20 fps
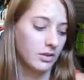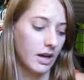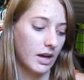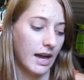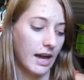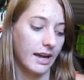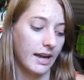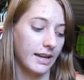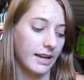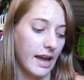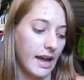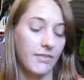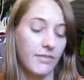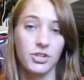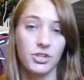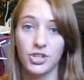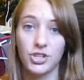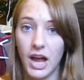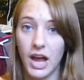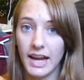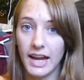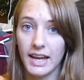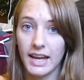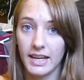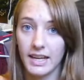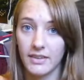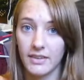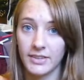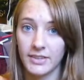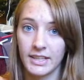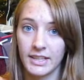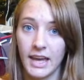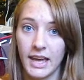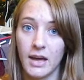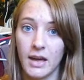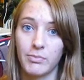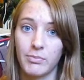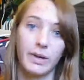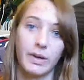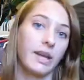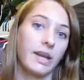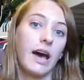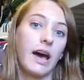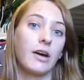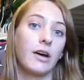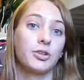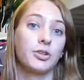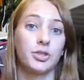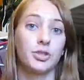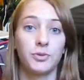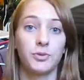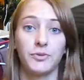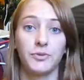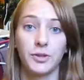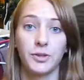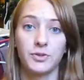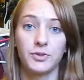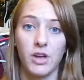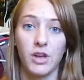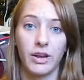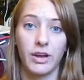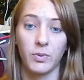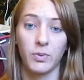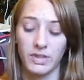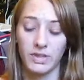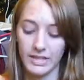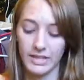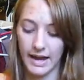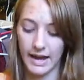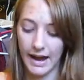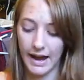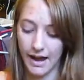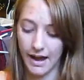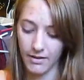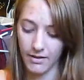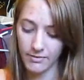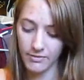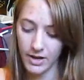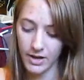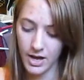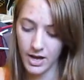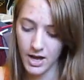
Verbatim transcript: I haven't tried any of it yet, but I'll do reviews on it once I have.